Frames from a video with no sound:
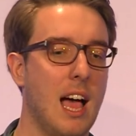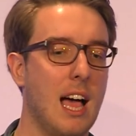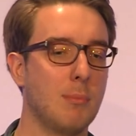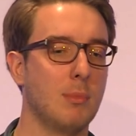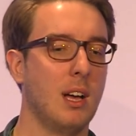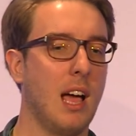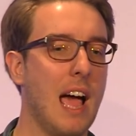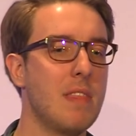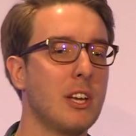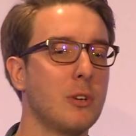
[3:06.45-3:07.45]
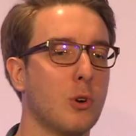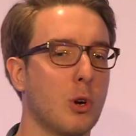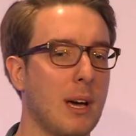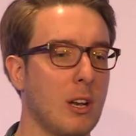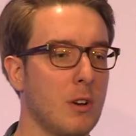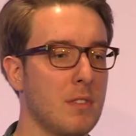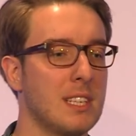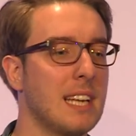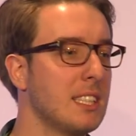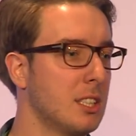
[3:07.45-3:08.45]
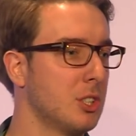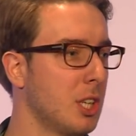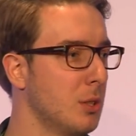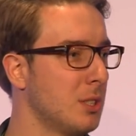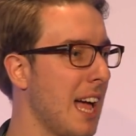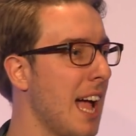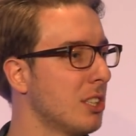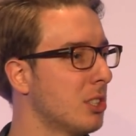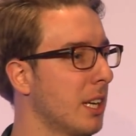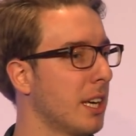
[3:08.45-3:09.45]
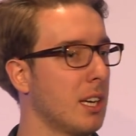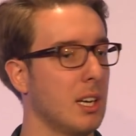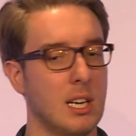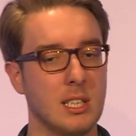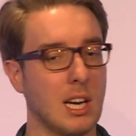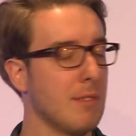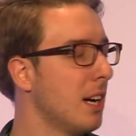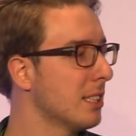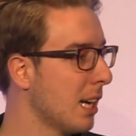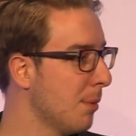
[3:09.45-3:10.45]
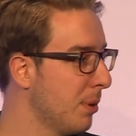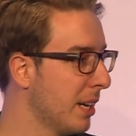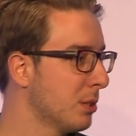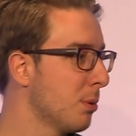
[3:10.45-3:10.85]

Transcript: And then you talk about a lot of the data shows that actually diverse companies,